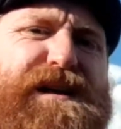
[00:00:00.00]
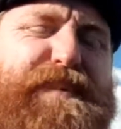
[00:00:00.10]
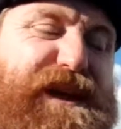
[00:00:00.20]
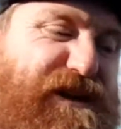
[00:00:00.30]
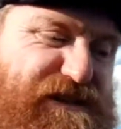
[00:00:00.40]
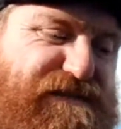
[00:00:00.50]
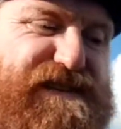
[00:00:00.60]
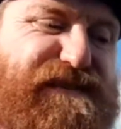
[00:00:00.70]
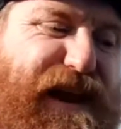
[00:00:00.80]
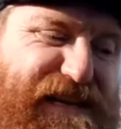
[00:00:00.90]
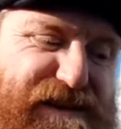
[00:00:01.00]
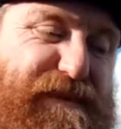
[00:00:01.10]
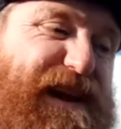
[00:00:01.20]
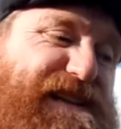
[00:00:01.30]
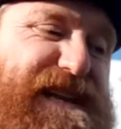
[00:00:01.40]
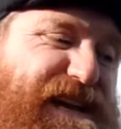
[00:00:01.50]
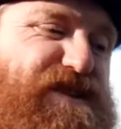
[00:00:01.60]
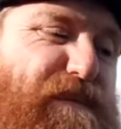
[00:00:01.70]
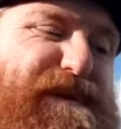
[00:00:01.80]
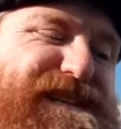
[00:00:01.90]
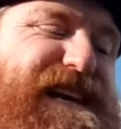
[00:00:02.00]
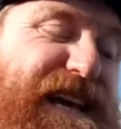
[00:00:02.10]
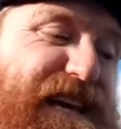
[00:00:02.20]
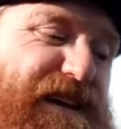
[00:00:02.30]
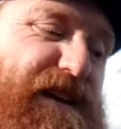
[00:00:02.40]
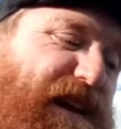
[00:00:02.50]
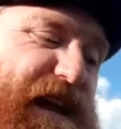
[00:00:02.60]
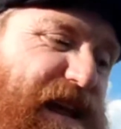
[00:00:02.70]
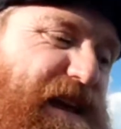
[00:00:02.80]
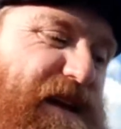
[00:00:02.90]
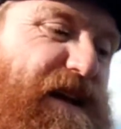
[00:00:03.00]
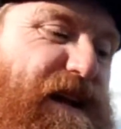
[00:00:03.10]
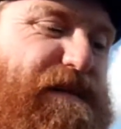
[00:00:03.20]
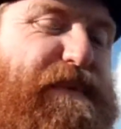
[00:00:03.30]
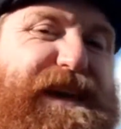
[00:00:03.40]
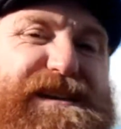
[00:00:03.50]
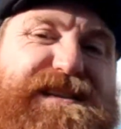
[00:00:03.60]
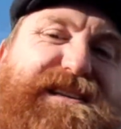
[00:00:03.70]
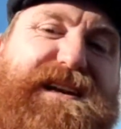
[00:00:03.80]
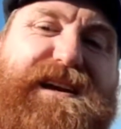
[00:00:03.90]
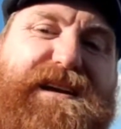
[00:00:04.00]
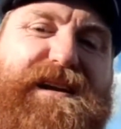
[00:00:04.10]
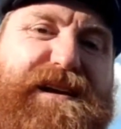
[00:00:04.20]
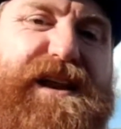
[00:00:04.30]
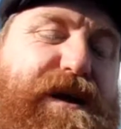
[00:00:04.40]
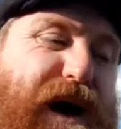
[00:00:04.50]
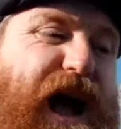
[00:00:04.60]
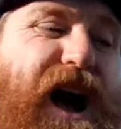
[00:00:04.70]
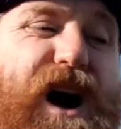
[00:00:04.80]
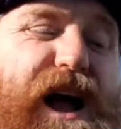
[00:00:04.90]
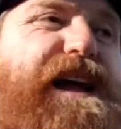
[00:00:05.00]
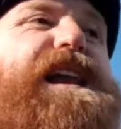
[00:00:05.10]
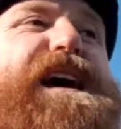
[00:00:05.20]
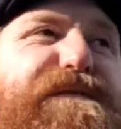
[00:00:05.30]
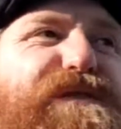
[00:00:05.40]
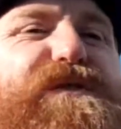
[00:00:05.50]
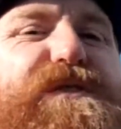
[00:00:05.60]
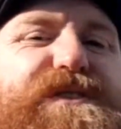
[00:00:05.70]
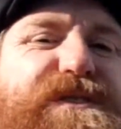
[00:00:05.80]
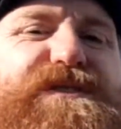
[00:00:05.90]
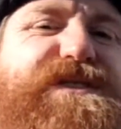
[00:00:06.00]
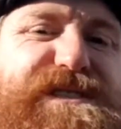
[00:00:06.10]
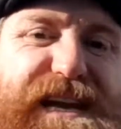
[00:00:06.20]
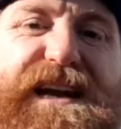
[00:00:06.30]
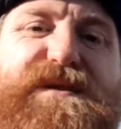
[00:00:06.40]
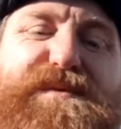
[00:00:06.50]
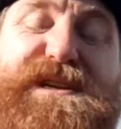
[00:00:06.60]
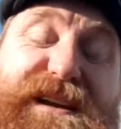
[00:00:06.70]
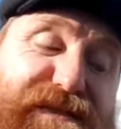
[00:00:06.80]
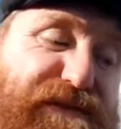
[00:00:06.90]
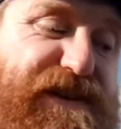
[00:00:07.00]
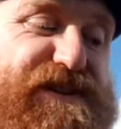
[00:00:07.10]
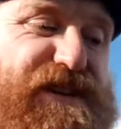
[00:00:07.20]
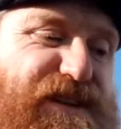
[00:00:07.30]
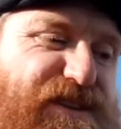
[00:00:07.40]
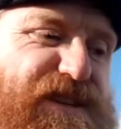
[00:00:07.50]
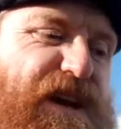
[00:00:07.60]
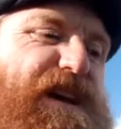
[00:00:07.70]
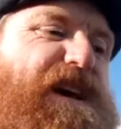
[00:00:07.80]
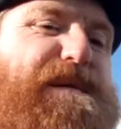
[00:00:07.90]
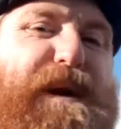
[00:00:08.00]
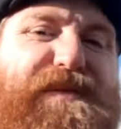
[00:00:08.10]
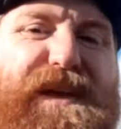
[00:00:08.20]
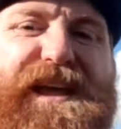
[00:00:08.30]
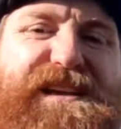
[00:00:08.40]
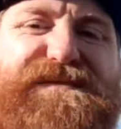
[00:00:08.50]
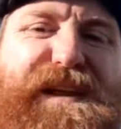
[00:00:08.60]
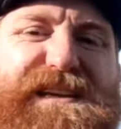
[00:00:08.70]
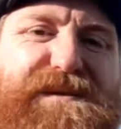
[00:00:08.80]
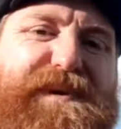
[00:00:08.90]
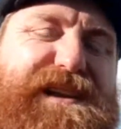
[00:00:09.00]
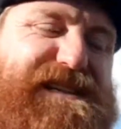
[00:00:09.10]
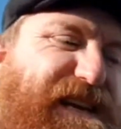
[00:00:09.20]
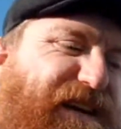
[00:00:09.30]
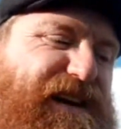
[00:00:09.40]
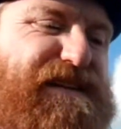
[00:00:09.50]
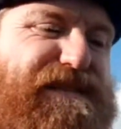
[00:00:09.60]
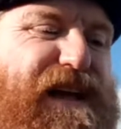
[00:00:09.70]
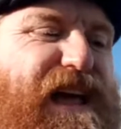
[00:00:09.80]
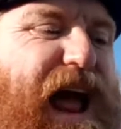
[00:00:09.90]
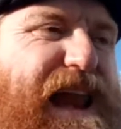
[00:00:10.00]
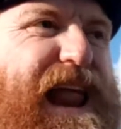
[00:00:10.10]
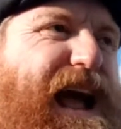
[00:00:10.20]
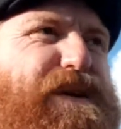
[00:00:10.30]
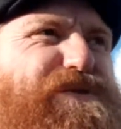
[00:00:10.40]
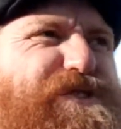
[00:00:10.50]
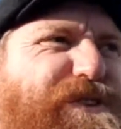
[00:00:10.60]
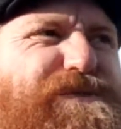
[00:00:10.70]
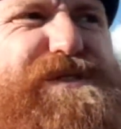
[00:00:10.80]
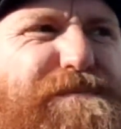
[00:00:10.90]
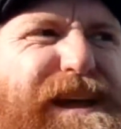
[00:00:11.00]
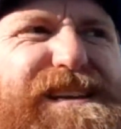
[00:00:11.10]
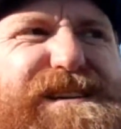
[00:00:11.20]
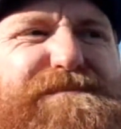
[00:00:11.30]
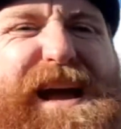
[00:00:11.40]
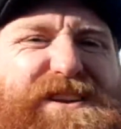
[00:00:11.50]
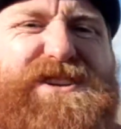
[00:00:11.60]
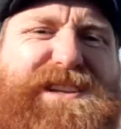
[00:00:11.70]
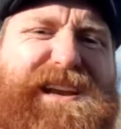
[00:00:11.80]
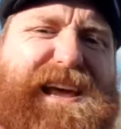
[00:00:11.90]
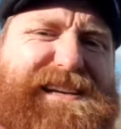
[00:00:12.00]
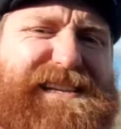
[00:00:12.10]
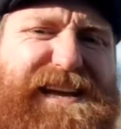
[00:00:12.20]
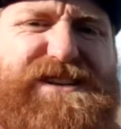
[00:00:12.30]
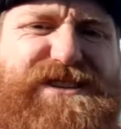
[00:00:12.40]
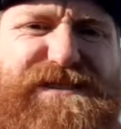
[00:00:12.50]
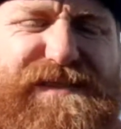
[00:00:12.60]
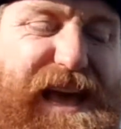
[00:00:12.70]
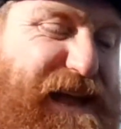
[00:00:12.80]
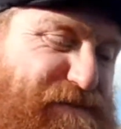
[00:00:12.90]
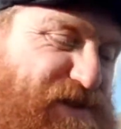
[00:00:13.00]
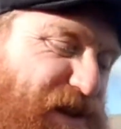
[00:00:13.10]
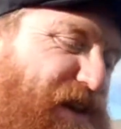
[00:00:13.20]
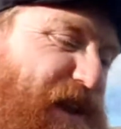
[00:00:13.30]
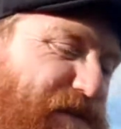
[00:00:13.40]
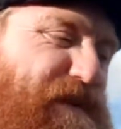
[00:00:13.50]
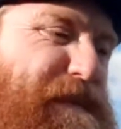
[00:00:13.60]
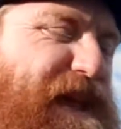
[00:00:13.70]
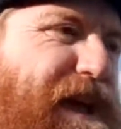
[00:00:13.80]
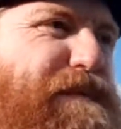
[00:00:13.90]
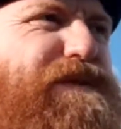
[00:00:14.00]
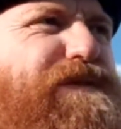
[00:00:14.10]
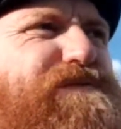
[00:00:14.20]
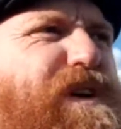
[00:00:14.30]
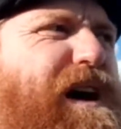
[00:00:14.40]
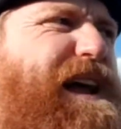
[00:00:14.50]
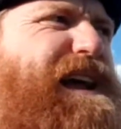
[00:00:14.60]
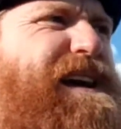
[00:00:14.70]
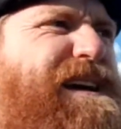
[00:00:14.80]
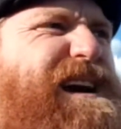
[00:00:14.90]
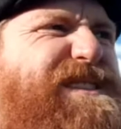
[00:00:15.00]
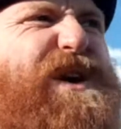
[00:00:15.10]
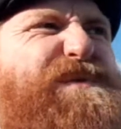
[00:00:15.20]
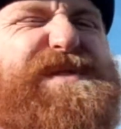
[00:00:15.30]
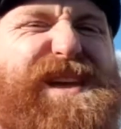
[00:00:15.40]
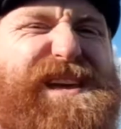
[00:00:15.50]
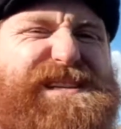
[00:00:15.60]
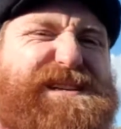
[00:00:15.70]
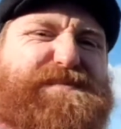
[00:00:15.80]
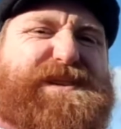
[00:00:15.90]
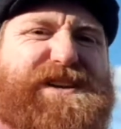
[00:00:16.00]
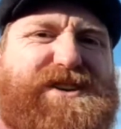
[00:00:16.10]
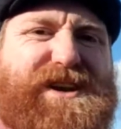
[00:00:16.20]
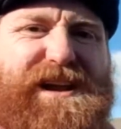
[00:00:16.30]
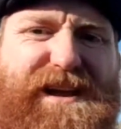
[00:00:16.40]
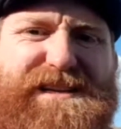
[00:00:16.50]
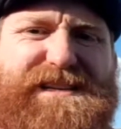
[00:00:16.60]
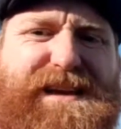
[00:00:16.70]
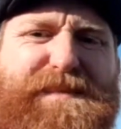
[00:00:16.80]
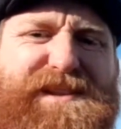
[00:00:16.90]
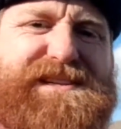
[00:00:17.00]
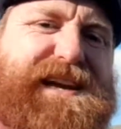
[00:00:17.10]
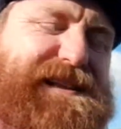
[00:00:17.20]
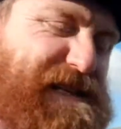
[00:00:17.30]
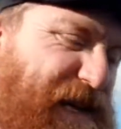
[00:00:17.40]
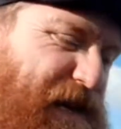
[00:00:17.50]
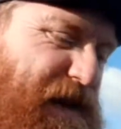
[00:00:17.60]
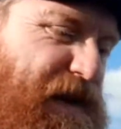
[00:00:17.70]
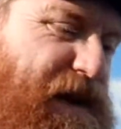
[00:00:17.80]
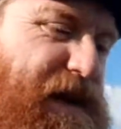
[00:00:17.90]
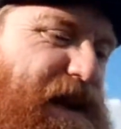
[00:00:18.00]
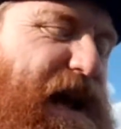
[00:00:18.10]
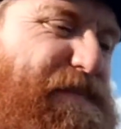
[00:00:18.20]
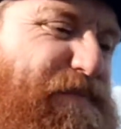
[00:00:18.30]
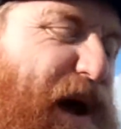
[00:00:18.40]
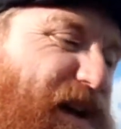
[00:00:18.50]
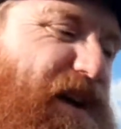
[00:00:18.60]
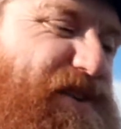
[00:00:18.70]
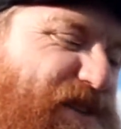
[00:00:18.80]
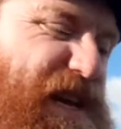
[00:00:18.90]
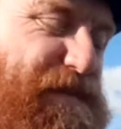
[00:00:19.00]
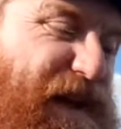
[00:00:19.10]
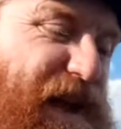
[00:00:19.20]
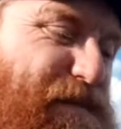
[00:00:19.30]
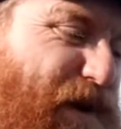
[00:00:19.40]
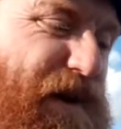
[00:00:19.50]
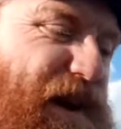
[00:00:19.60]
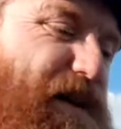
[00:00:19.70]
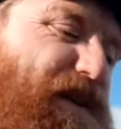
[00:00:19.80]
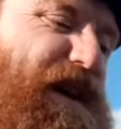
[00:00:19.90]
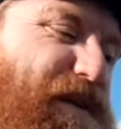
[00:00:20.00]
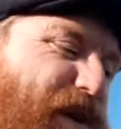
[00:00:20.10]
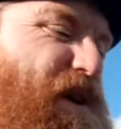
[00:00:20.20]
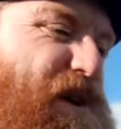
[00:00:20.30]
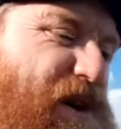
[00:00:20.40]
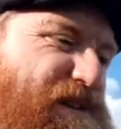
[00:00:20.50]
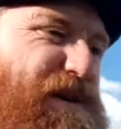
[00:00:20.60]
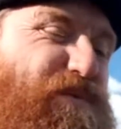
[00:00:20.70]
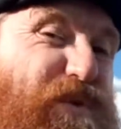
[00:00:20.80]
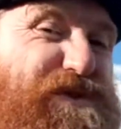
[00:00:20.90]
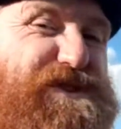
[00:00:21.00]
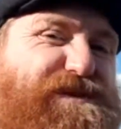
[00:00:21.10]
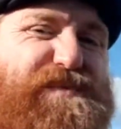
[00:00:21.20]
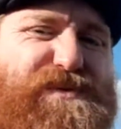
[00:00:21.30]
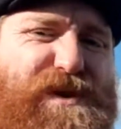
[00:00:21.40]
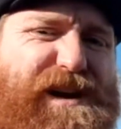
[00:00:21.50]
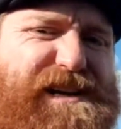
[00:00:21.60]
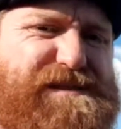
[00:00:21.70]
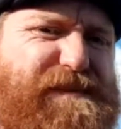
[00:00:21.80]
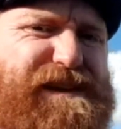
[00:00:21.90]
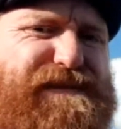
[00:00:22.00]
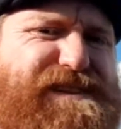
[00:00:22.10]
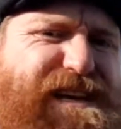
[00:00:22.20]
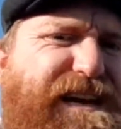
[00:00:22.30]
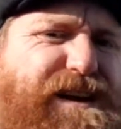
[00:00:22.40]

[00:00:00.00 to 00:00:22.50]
because of his flexibility, not particularly because he's at, you know, a higher level than Zach El-Bazedi, for instance. But I think his flexibility kind of allows you to mix and match in the last stages of games. You know, Remy came on the right. Don't think it's his position. I like to see him in the centre, but I can't see it being him going out on loan. So it wouldn't surprise me if it's Zach